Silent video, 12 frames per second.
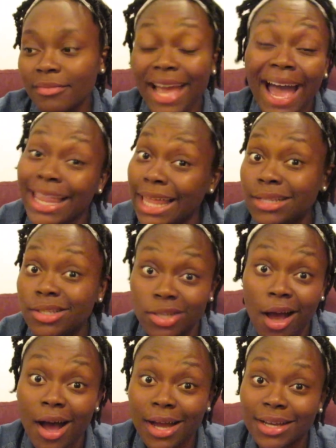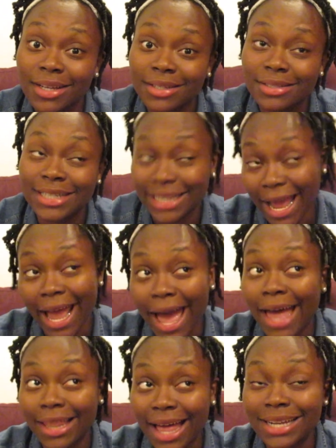I like to talk and I
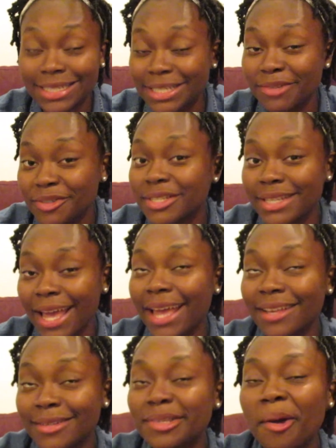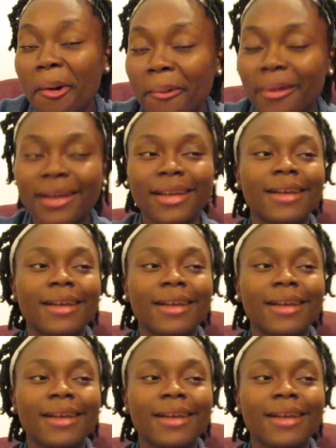got a lot of stuff to say. So